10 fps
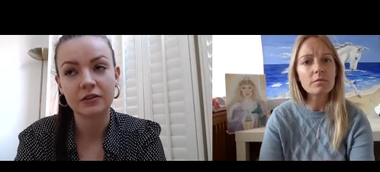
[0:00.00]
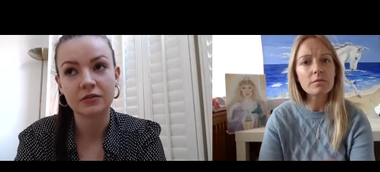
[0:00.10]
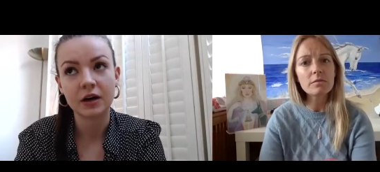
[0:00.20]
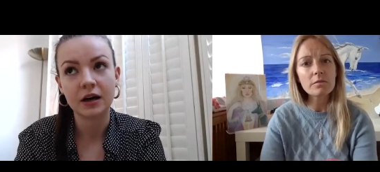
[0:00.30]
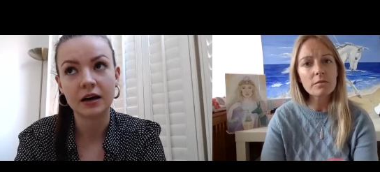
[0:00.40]

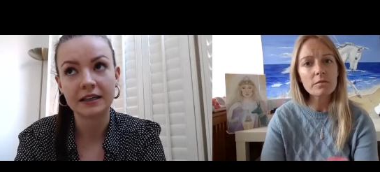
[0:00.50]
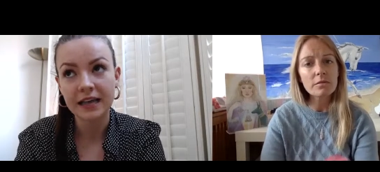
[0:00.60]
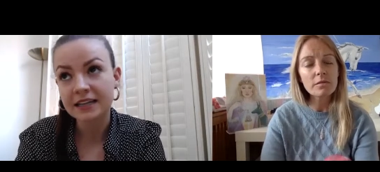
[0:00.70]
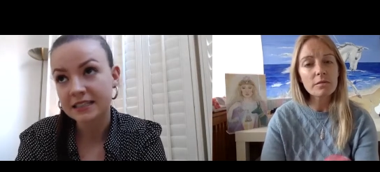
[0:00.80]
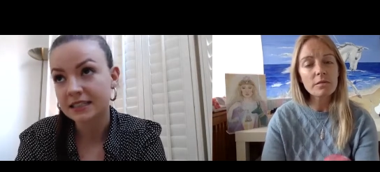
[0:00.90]
Speaker 1: yes
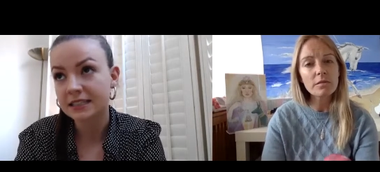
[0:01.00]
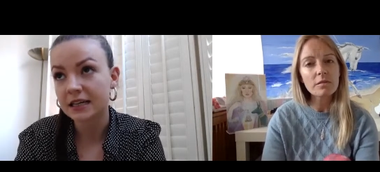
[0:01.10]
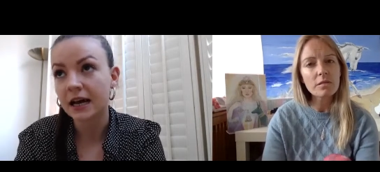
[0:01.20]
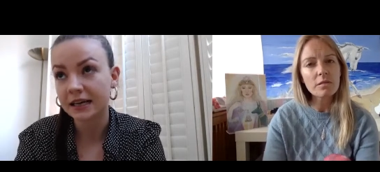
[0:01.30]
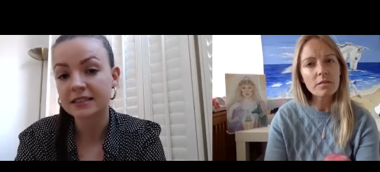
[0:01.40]
it's a, I
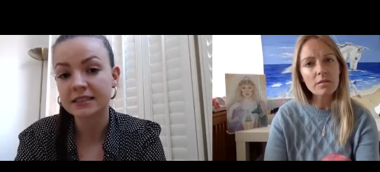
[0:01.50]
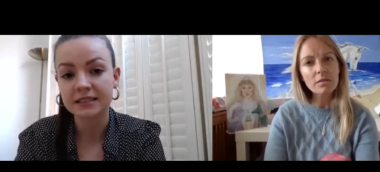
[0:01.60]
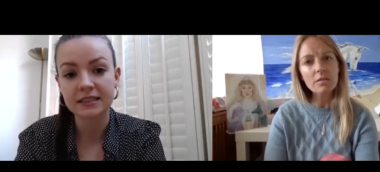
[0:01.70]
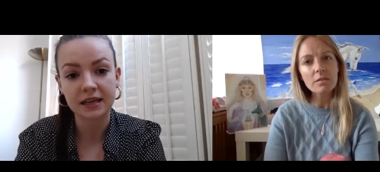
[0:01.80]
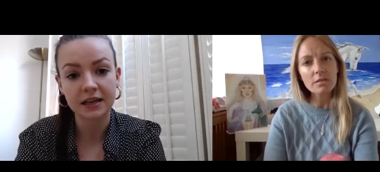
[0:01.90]
guess it's a
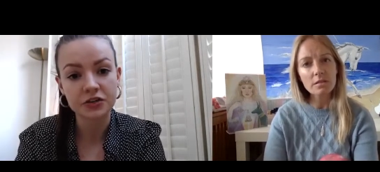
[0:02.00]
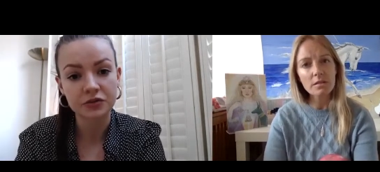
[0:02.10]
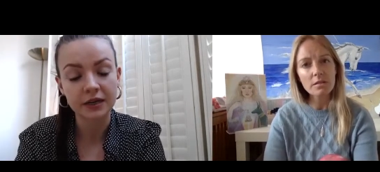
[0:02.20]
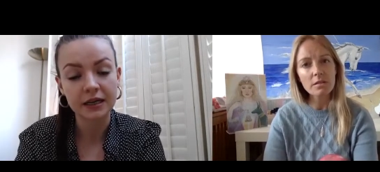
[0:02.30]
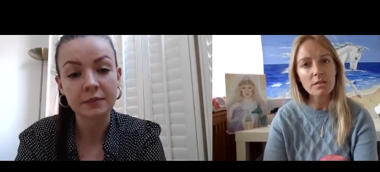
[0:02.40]

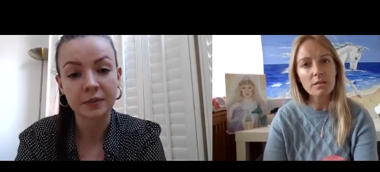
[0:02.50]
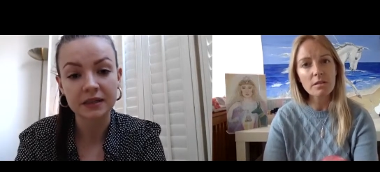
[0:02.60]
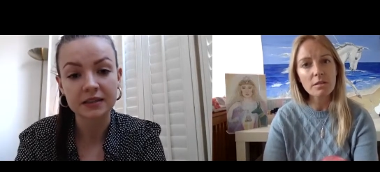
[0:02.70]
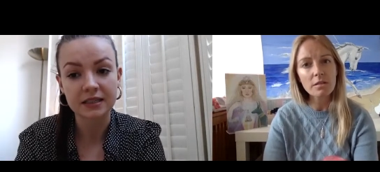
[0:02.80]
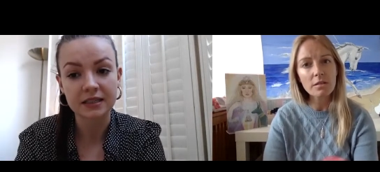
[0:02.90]
luxury but it's a
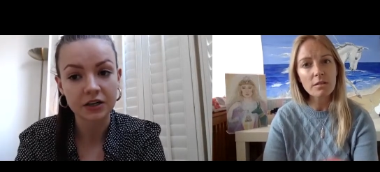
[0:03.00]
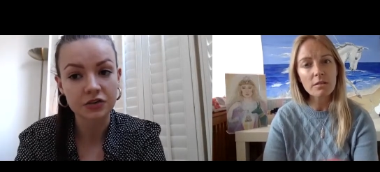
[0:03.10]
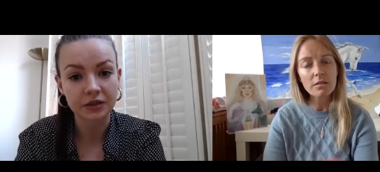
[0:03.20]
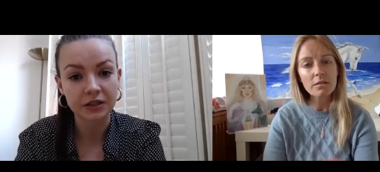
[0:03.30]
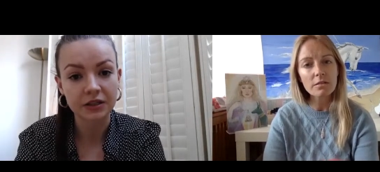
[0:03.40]
luxury
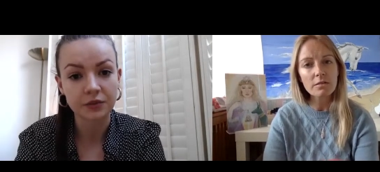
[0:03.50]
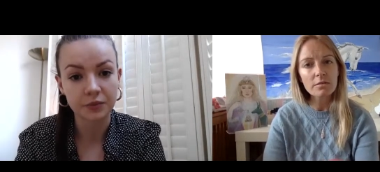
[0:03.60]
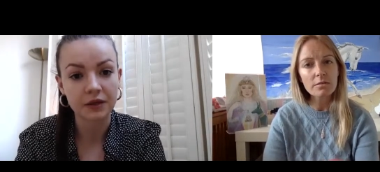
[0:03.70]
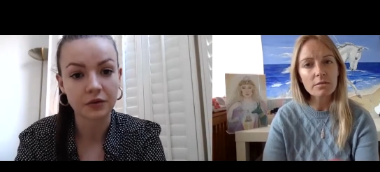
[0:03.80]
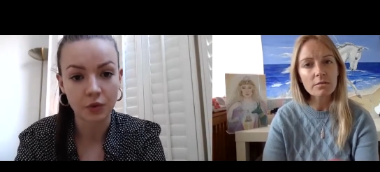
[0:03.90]
that we
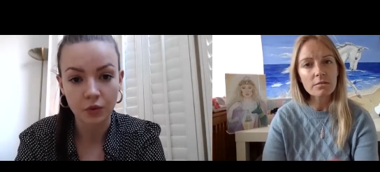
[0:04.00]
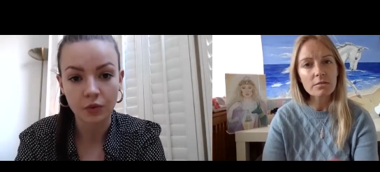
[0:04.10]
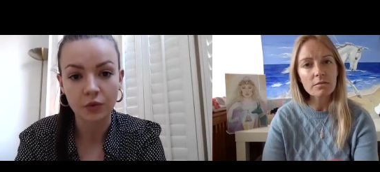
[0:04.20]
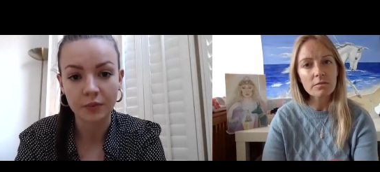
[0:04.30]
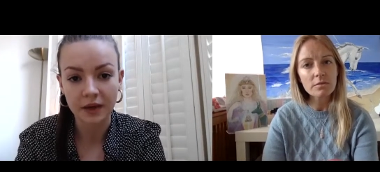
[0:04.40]
can all
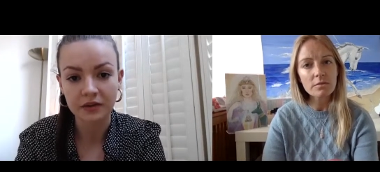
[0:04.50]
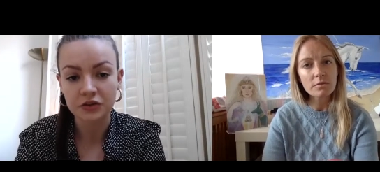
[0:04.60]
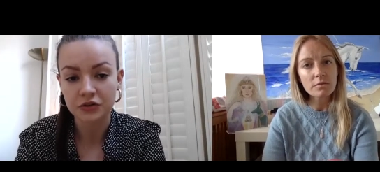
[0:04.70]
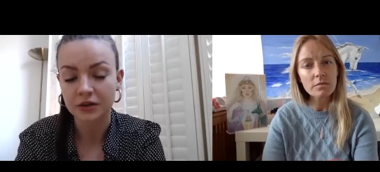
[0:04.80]
make the choice